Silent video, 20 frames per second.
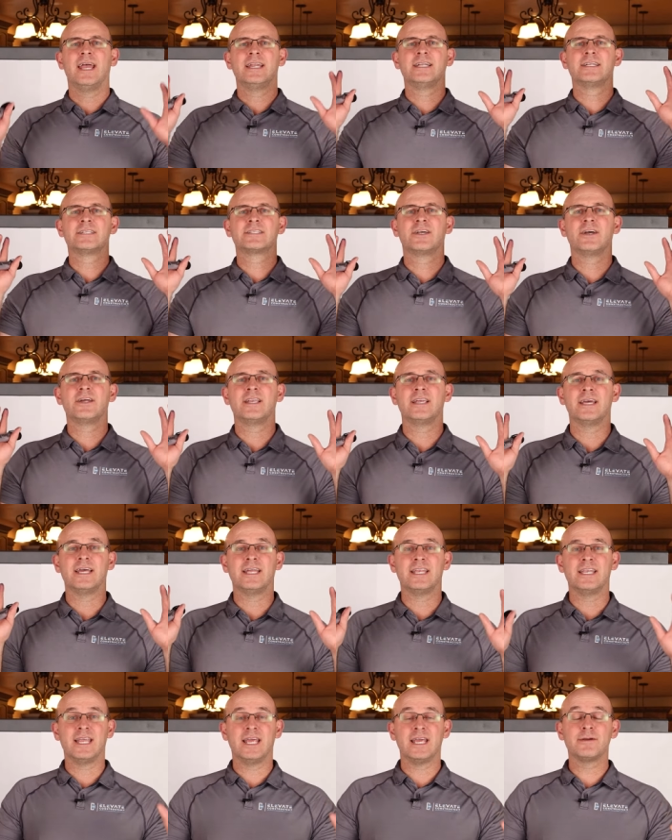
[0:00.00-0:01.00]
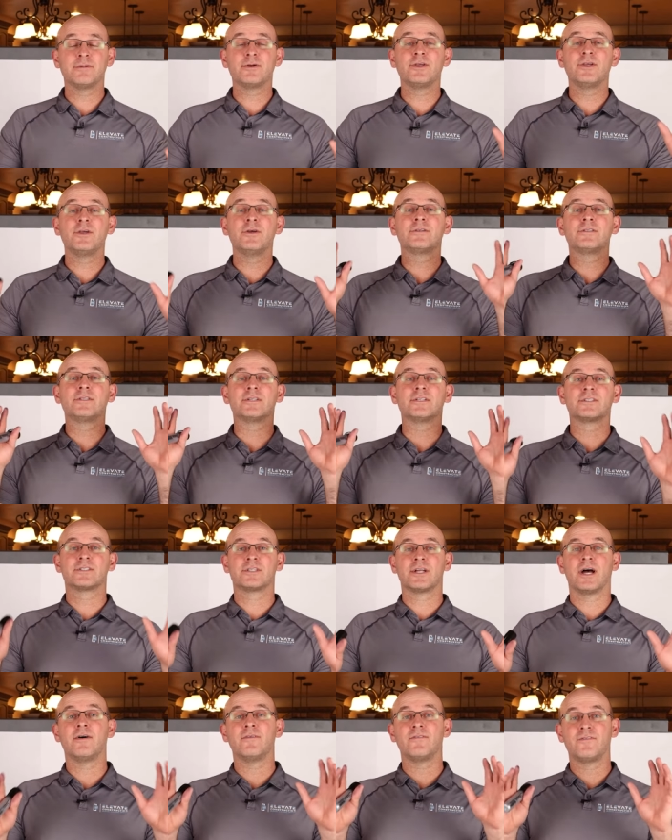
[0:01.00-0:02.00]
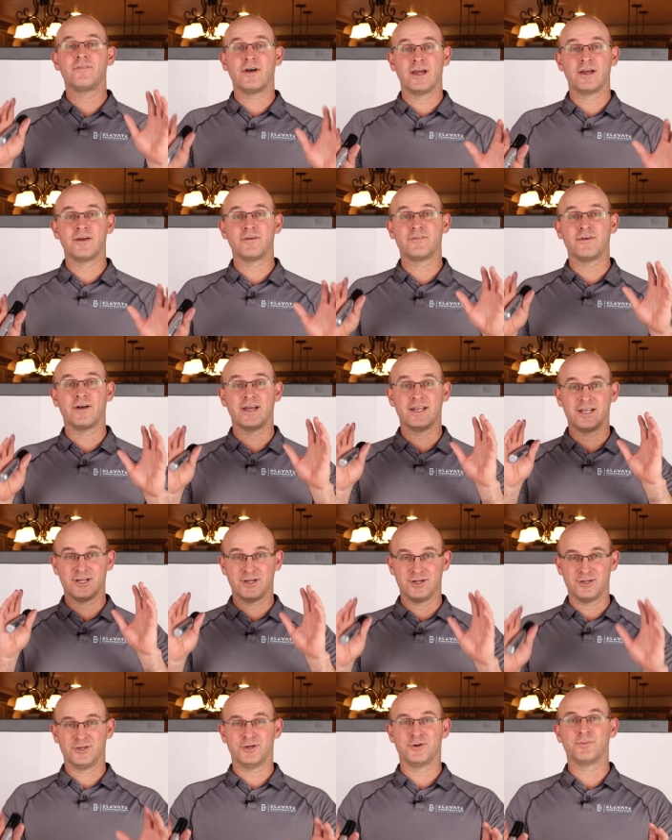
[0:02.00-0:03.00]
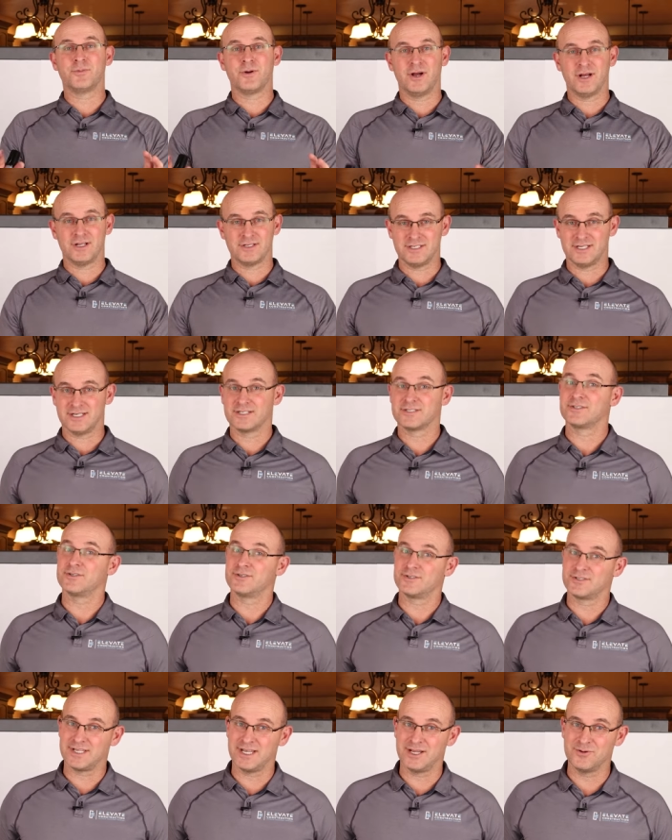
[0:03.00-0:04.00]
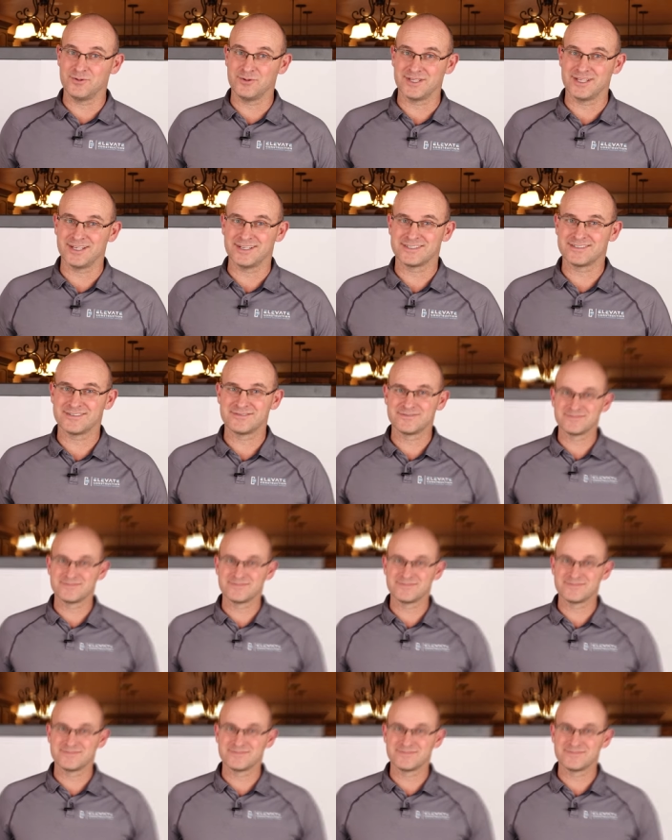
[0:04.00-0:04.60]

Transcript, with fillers: and it's going to enable you to stop firefighting on your project. So stay with us.